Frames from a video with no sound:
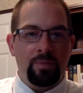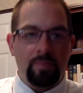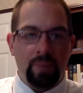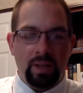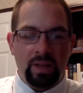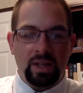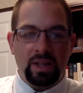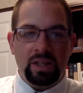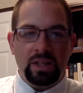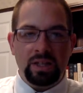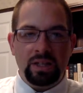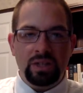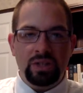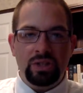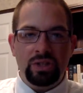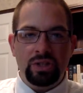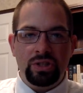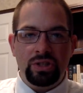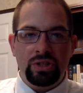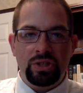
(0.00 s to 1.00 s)
my
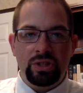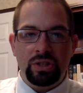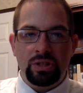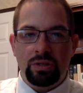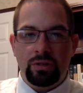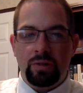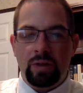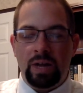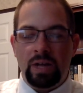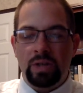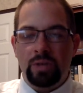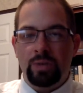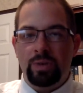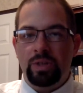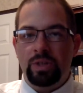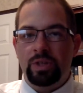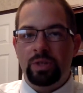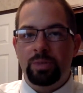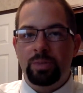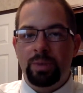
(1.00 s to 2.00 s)
collegiate graduate
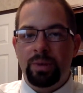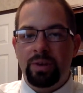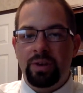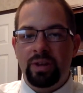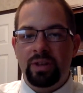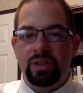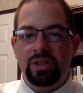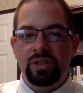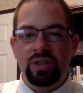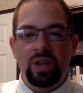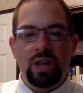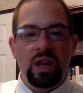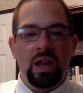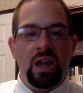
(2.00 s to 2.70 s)
experience,